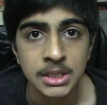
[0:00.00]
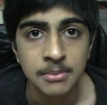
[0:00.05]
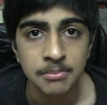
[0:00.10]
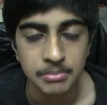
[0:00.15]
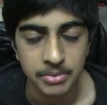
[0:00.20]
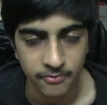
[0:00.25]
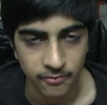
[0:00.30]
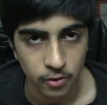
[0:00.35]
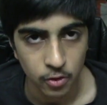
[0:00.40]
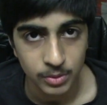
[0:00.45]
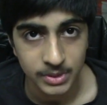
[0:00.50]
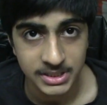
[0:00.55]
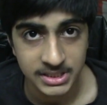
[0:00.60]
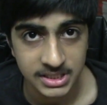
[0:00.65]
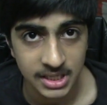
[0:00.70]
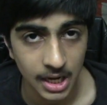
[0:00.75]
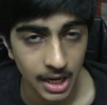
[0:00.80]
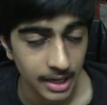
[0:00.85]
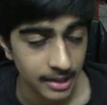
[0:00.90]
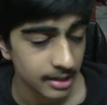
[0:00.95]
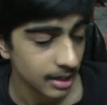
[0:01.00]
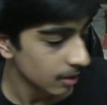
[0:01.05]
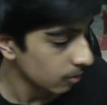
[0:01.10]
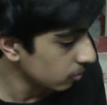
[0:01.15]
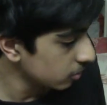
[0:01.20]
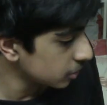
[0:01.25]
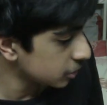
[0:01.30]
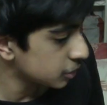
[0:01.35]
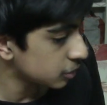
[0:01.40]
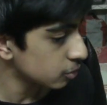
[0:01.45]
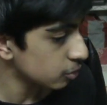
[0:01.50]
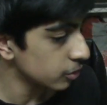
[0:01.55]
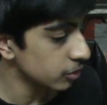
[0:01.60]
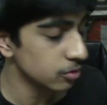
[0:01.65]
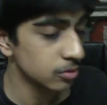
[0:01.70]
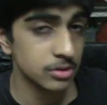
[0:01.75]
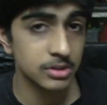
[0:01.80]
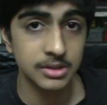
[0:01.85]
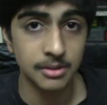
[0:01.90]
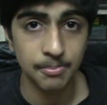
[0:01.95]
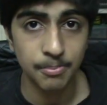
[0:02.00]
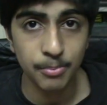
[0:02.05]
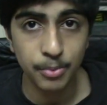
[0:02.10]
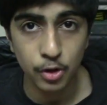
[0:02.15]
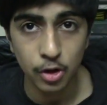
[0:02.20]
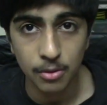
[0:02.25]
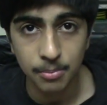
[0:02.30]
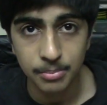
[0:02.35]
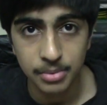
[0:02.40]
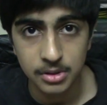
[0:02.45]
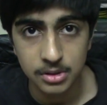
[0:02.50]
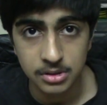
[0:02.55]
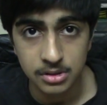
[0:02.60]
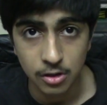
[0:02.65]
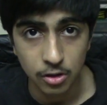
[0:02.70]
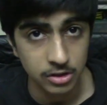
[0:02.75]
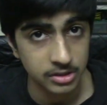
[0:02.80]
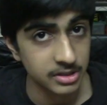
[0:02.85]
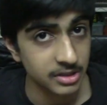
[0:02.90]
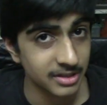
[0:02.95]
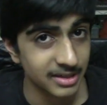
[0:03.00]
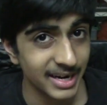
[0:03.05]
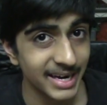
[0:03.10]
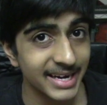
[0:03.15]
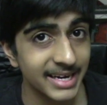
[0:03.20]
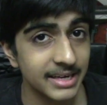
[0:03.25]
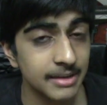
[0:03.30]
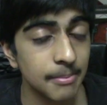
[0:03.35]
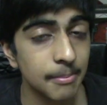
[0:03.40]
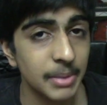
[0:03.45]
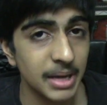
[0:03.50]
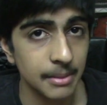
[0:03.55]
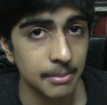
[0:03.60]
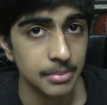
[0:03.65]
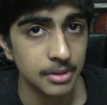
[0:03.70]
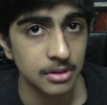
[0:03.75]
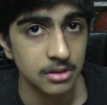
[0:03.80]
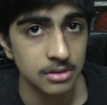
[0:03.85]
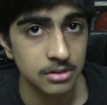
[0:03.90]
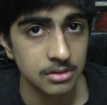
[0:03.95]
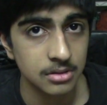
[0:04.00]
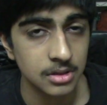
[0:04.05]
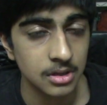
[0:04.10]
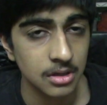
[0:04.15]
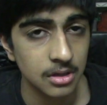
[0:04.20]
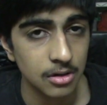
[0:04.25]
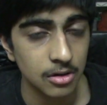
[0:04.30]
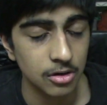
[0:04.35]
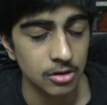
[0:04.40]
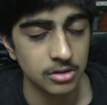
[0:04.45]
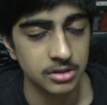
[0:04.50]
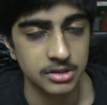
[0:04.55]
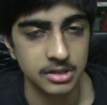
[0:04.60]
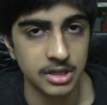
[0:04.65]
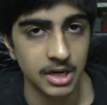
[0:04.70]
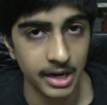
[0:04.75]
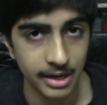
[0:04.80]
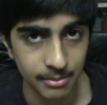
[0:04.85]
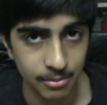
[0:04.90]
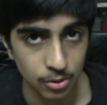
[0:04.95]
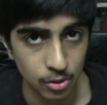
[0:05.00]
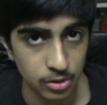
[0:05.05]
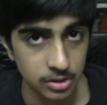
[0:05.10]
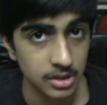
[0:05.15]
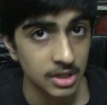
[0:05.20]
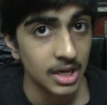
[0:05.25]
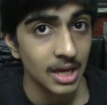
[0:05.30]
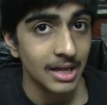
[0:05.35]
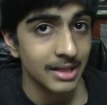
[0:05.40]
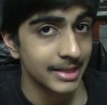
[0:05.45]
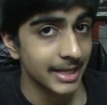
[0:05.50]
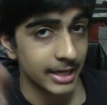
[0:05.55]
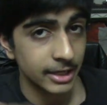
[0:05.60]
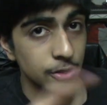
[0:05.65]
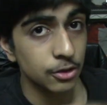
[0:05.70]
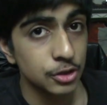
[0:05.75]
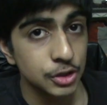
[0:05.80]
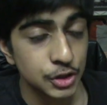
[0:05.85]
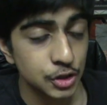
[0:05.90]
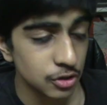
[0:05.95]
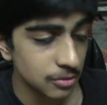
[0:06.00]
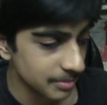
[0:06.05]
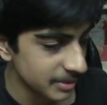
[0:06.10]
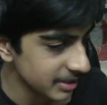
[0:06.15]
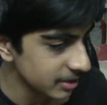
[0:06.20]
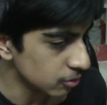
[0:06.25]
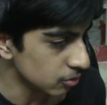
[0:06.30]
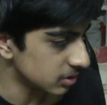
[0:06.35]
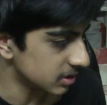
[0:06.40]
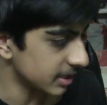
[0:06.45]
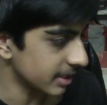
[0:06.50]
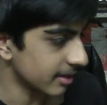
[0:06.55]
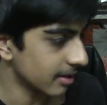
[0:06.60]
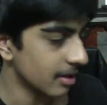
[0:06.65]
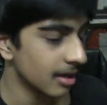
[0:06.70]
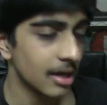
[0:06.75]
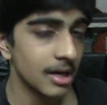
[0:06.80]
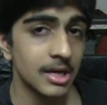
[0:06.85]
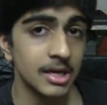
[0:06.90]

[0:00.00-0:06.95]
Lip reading: Before we start, I want to show you the proper or the right paper or the cardboard that you should be using.